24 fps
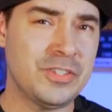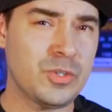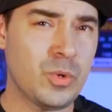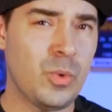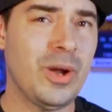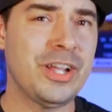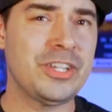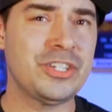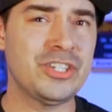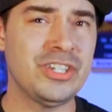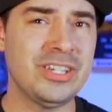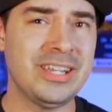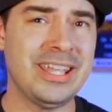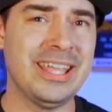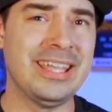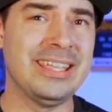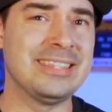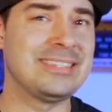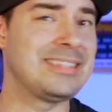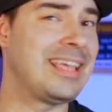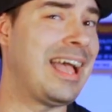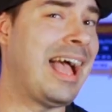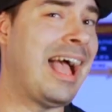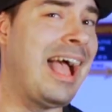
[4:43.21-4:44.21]
question
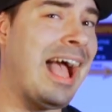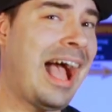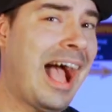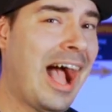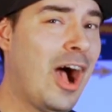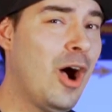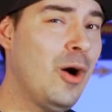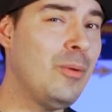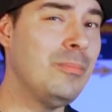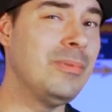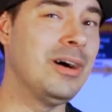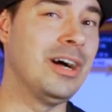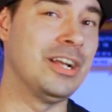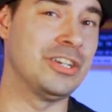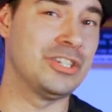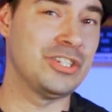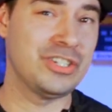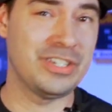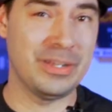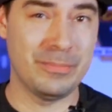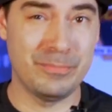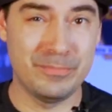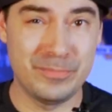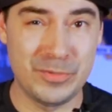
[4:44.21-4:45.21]
is, how
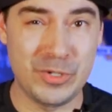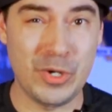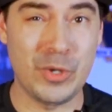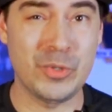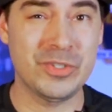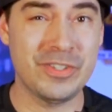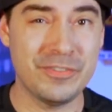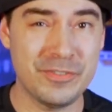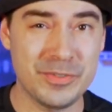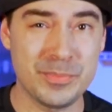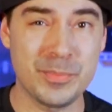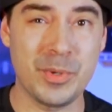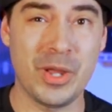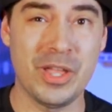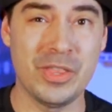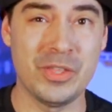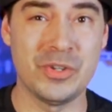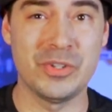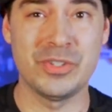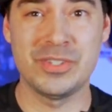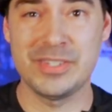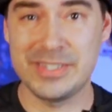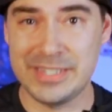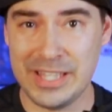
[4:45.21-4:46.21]
much did Joseph's
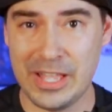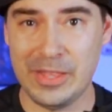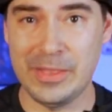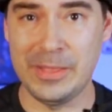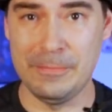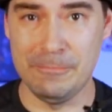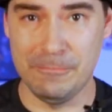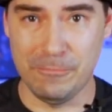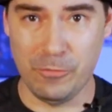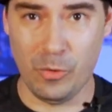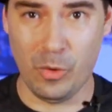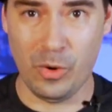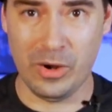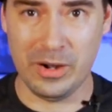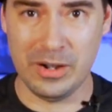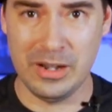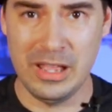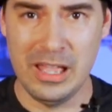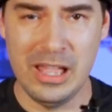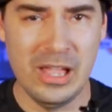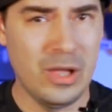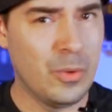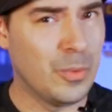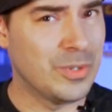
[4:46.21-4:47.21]
brothers sell him for?
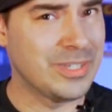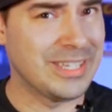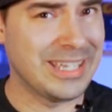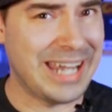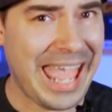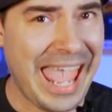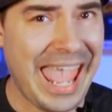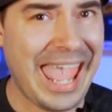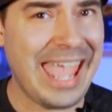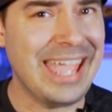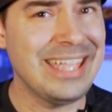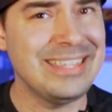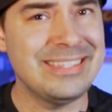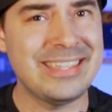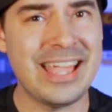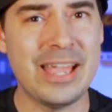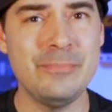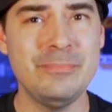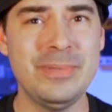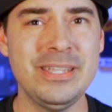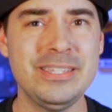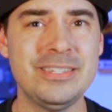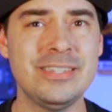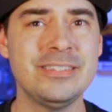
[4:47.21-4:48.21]
Was it A,
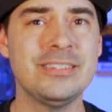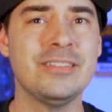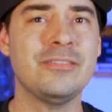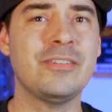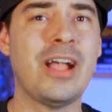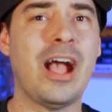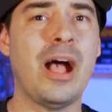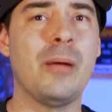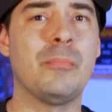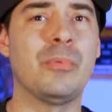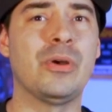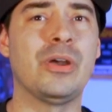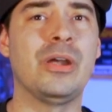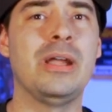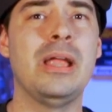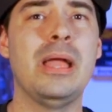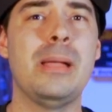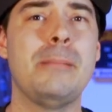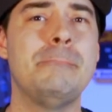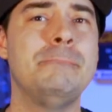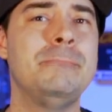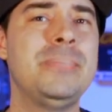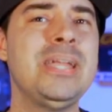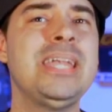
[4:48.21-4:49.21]
10 pieces of copper,
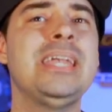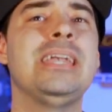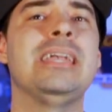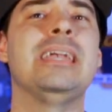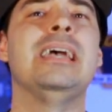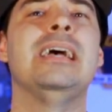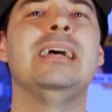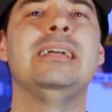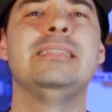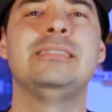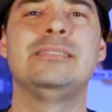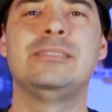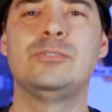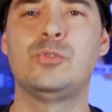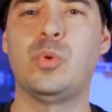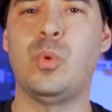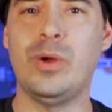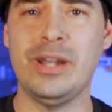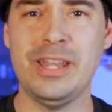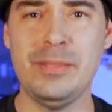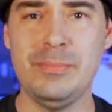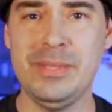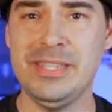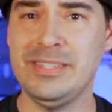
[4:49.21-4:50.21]
B,
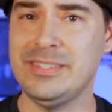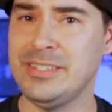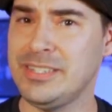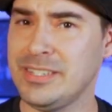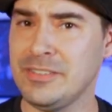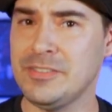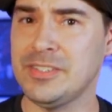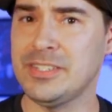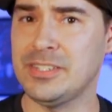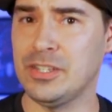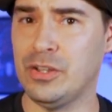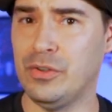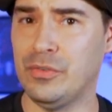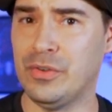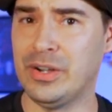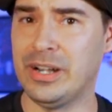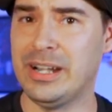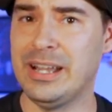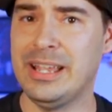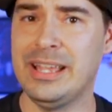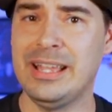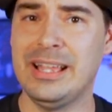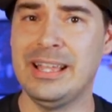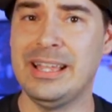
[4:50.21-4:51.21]
20 pieces of
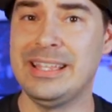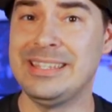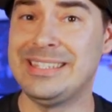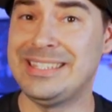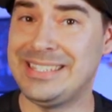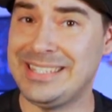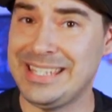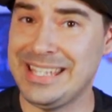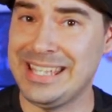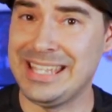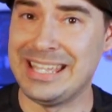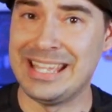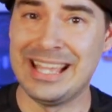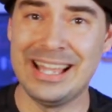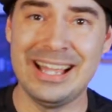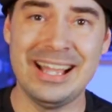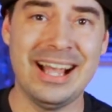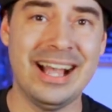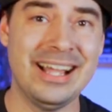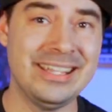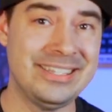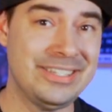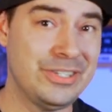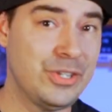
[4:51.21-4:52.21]
silver, C,
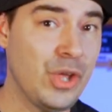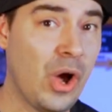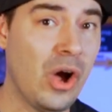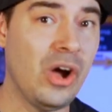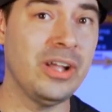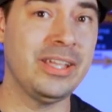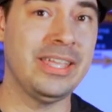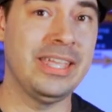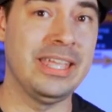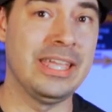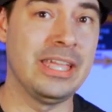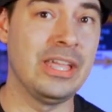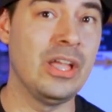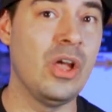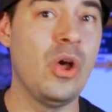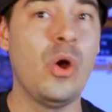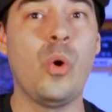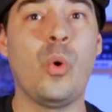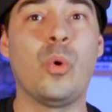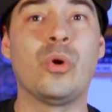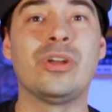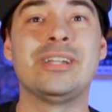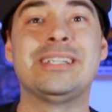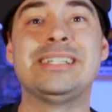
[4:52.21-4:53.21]
a donkey,
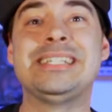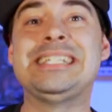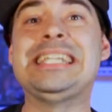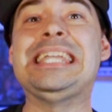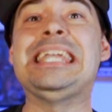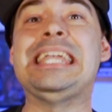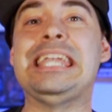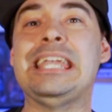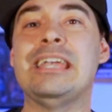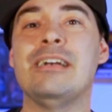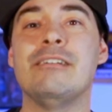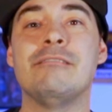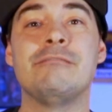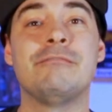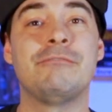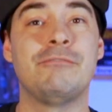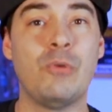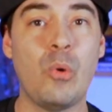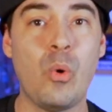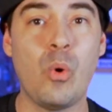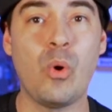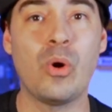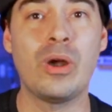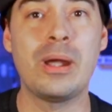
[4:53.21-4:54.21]
or D,
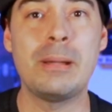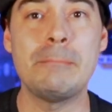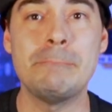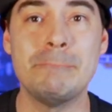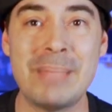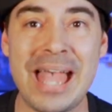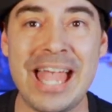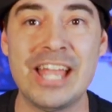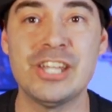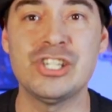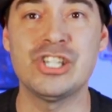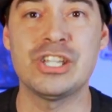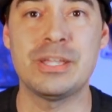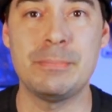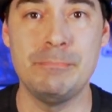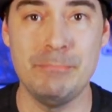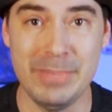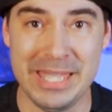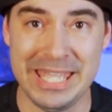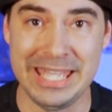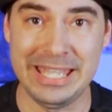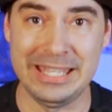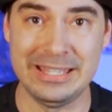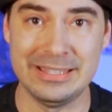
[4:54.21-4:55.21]
4 magic
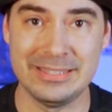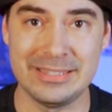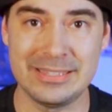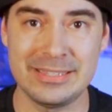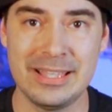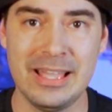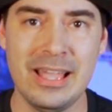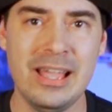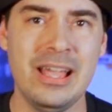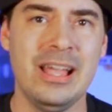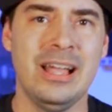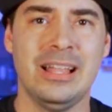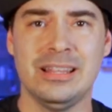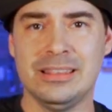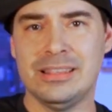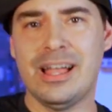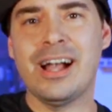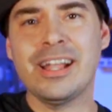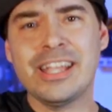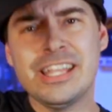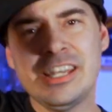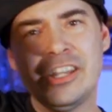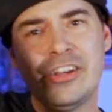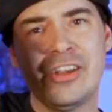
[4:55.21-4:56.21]
beans?
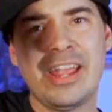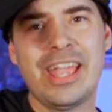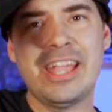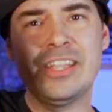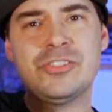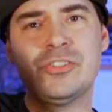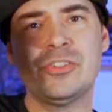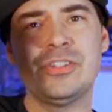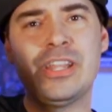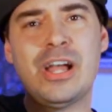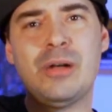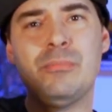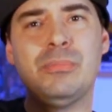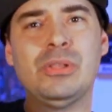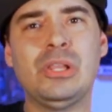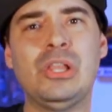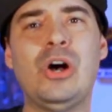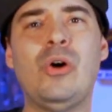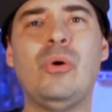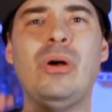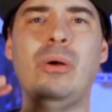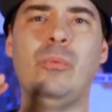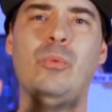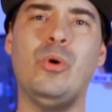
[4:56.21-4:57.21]
Lock in your answer down
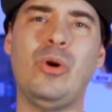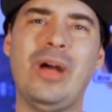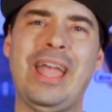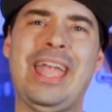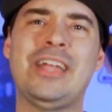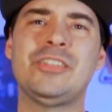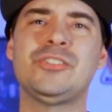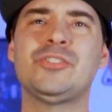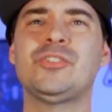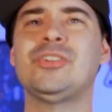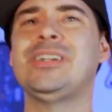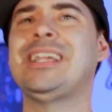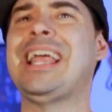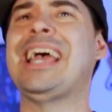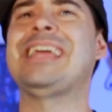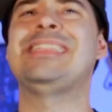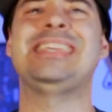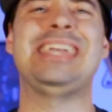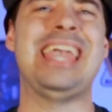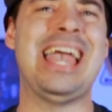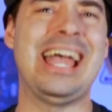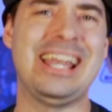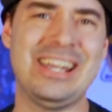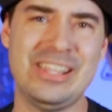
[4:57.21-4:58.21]
below and we'll answer it at
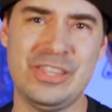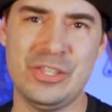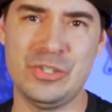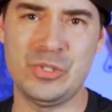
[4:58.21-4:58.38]
the end of the